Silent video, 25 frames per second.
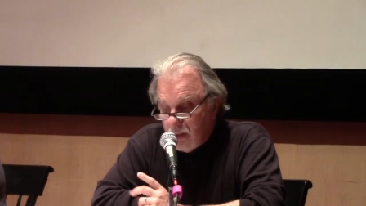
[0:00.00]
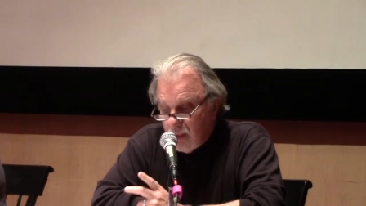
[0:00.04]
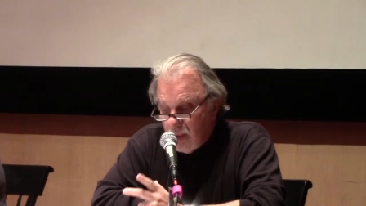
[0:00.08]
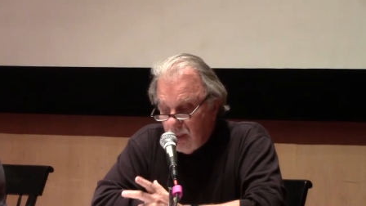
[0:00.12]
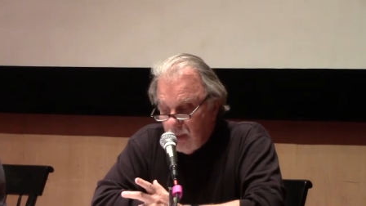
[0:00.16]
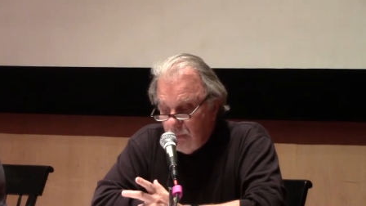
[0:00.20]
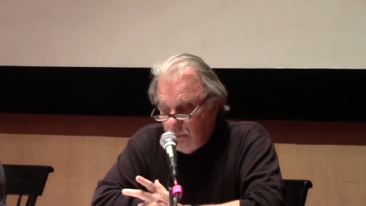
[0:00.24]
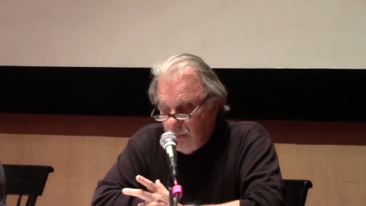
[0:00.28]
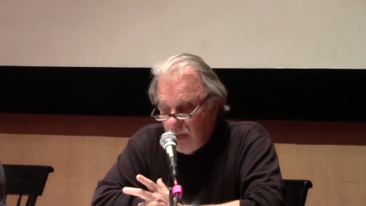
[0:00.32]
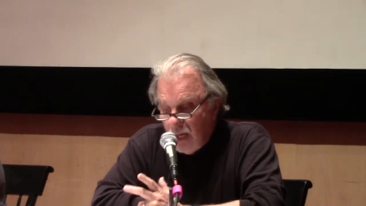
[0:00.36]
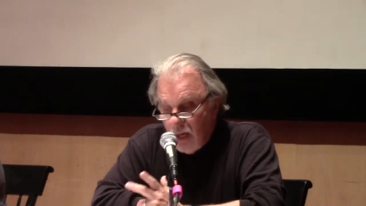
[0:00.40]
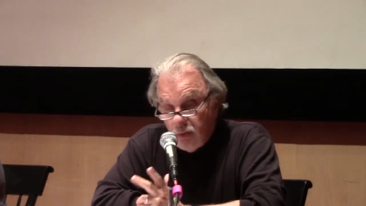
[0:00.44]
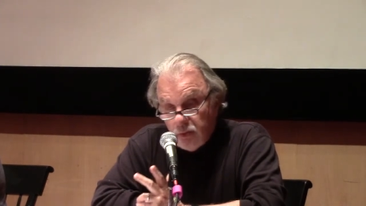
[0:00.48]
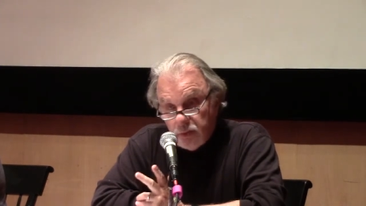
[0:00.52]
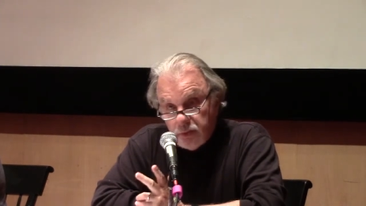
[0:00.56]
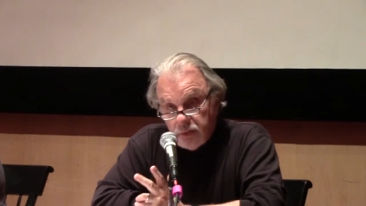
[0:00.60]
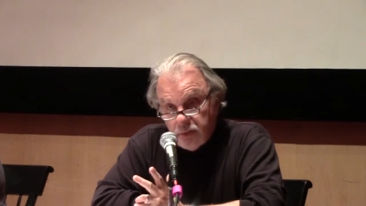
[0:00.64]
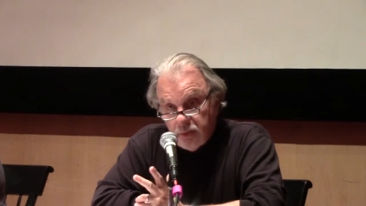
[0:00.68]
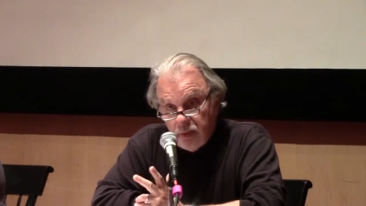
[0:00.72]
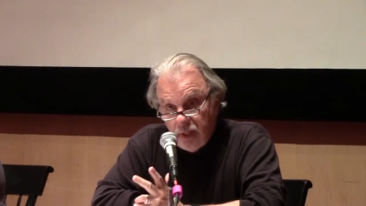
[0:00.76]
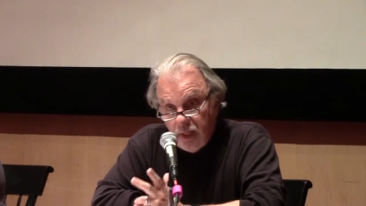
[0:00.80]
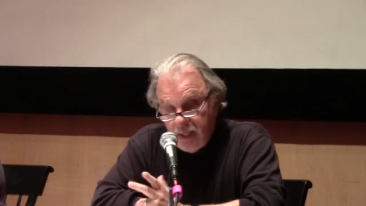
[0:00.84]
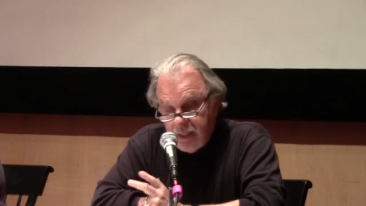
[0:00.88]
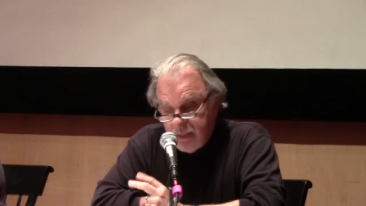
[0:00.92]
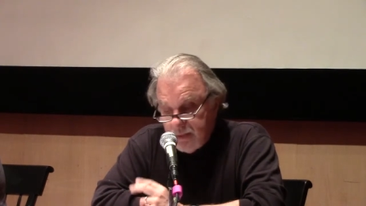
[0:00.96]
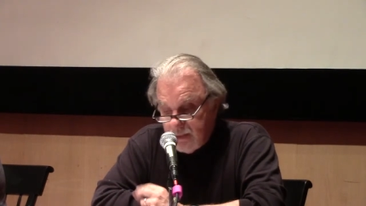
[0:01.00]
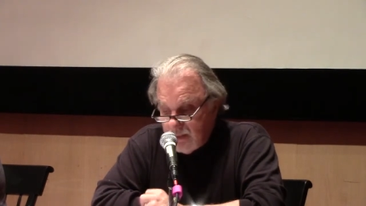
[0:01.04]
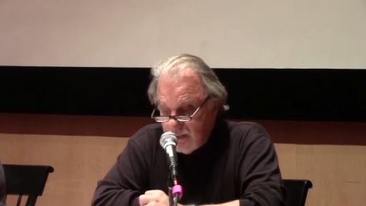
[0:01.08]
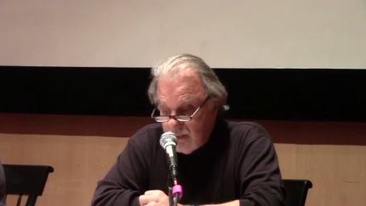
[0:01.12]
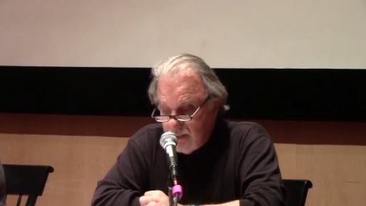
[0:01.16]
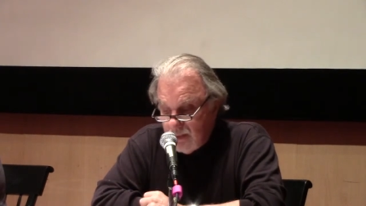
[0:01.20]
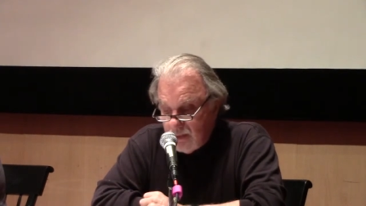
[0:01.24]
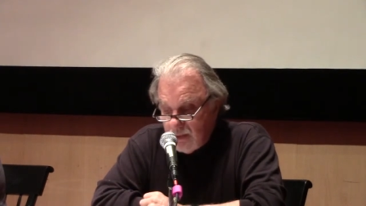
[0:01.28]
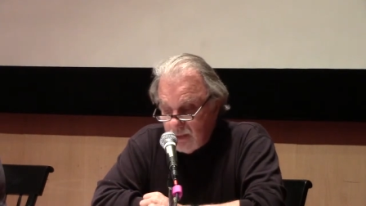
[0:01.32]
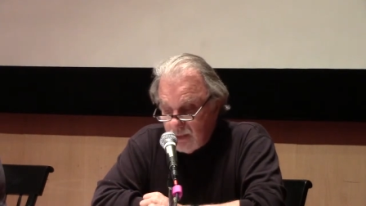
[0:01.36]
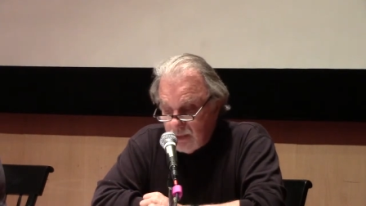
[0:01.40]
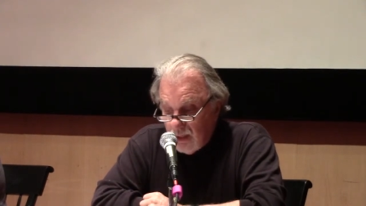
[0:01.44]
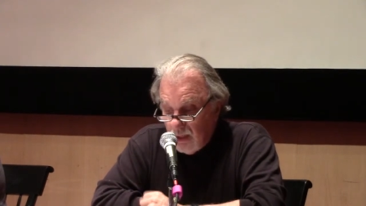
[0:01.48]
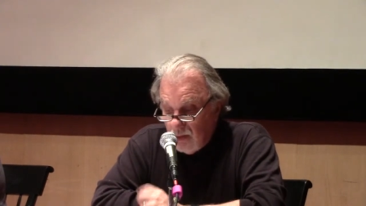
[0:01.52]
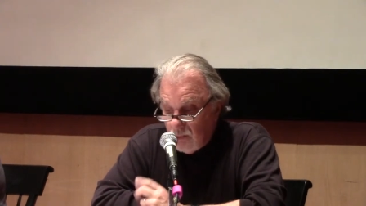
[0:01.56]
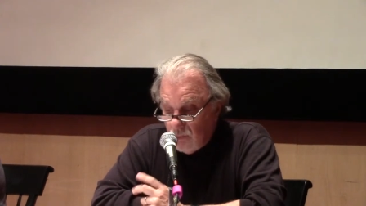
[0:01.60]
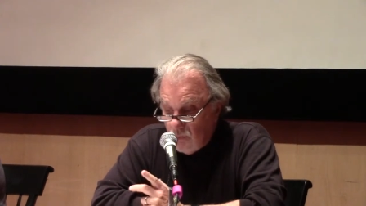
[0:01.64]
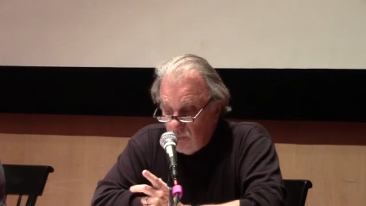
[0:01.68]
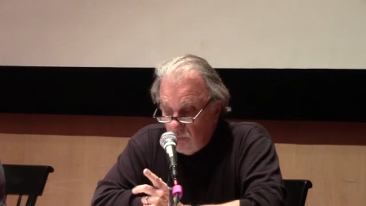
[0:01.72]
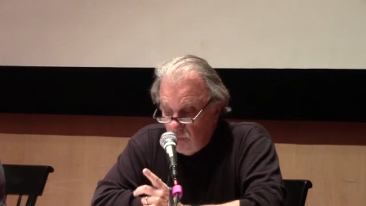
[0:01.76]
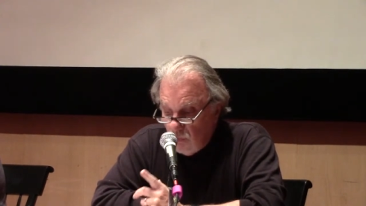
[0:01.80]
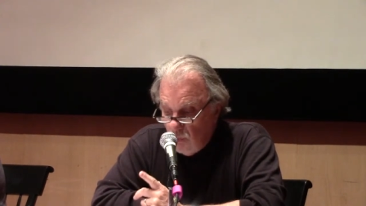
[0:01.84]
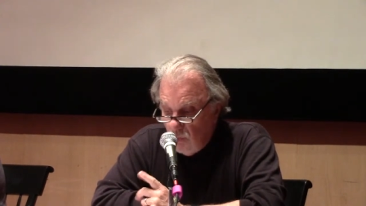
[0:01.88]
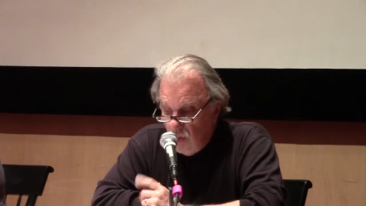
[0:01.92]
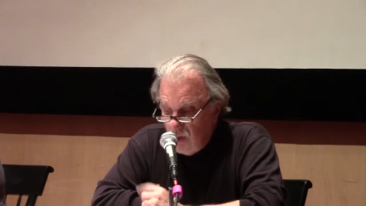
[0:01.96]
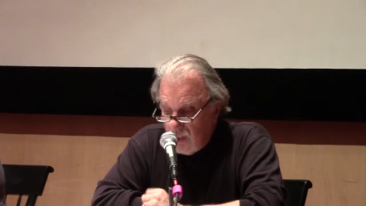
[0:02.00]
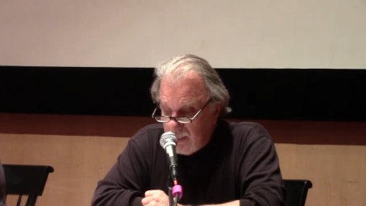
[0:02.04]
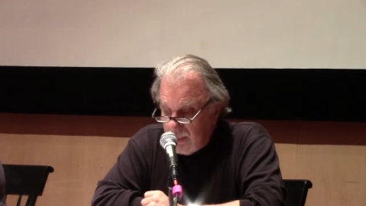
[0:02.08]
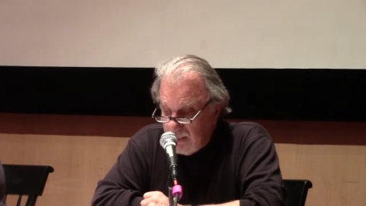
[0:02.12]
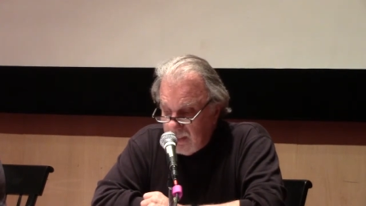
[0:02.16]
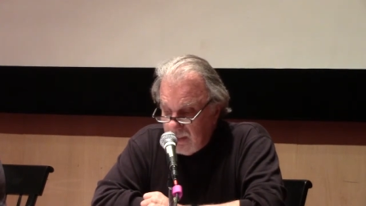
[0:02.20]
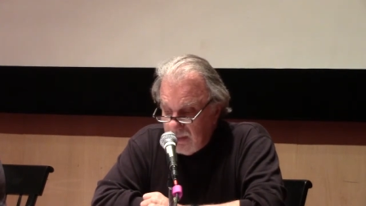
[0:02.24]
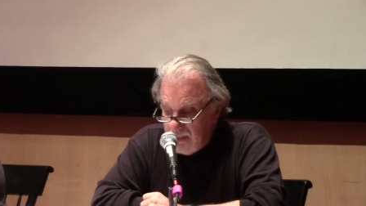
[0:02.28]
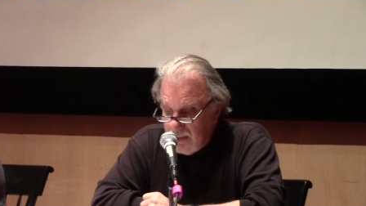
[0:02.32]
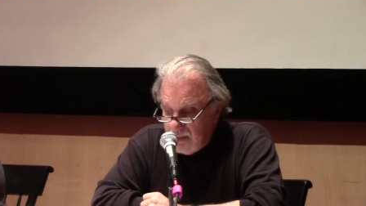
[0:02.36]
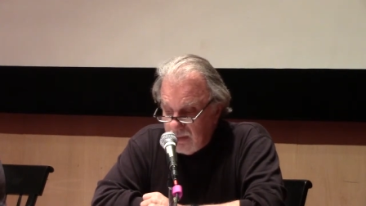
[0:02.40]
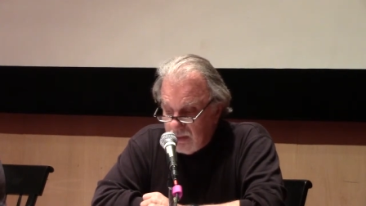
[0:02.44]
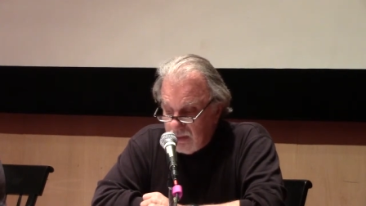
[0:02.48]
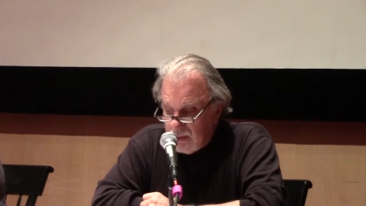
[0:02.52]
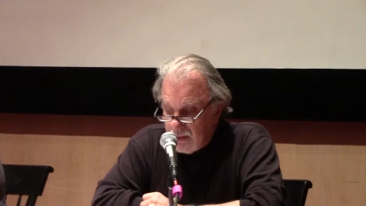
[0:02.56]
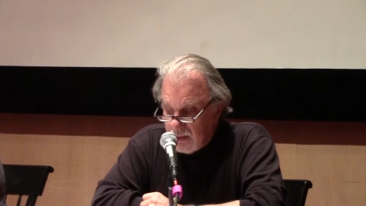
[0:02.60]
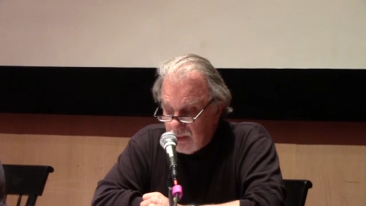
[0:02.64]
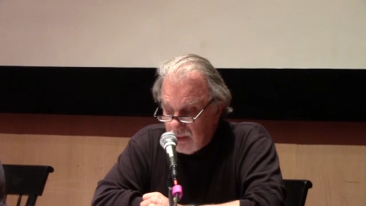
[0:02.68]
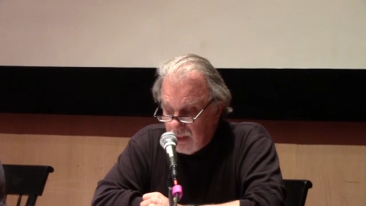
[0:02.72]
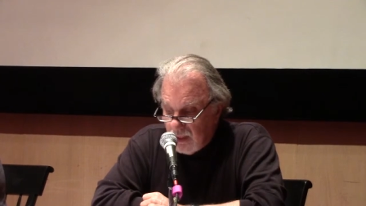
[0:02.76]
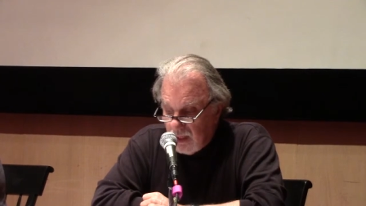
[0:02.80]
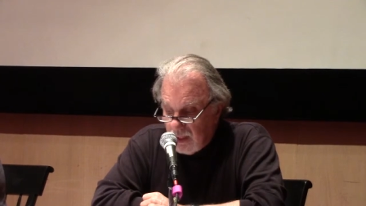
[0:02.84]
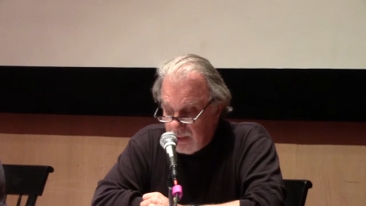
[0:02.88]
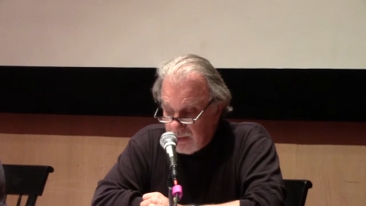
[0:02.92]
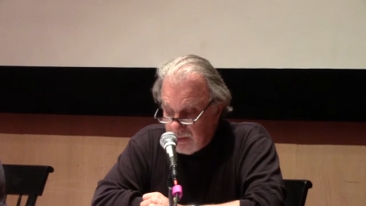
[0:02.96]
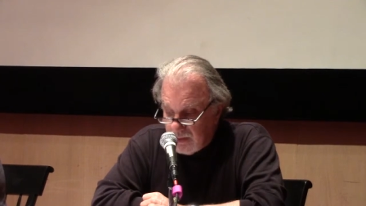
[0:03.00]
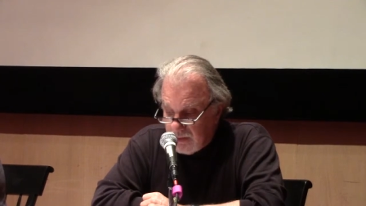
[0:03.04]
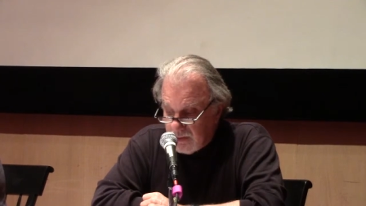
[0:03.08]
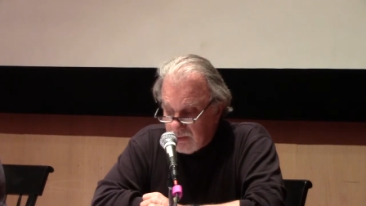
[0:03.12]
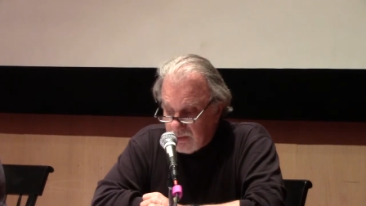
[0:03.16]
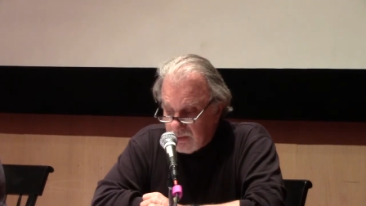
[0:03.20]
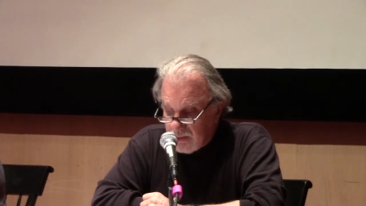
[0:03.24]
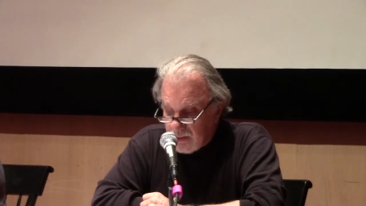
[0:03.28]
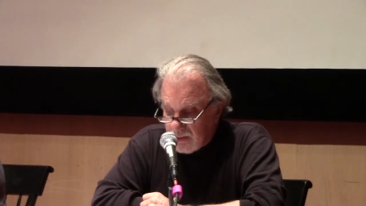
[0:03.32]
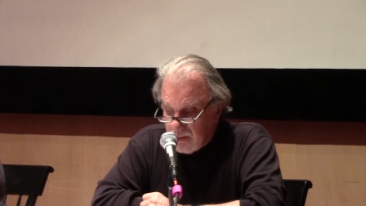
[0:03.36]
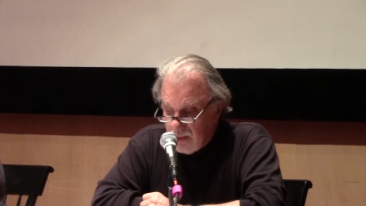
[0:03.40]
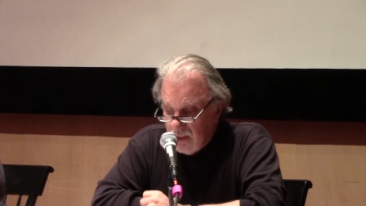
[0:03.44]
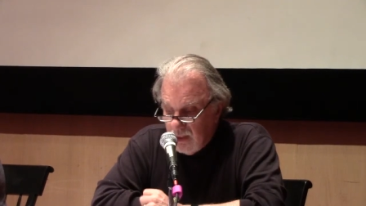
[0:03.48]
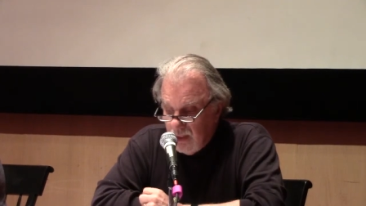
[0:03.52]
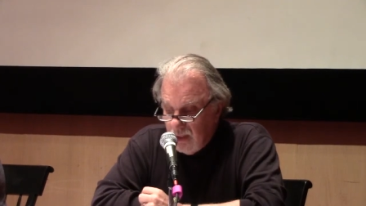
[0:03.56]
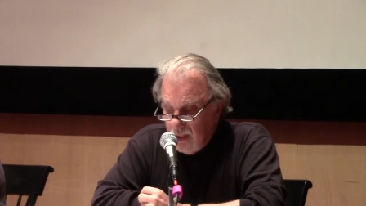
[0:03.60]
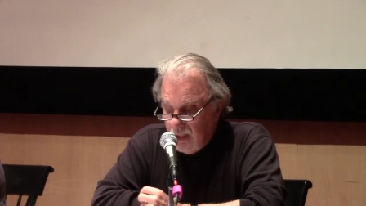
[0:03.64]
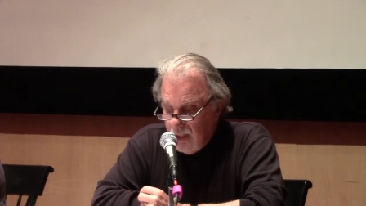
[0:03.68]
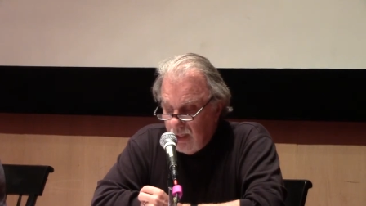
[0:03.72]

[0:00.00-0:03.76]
about ISIS itself. What is ISIS?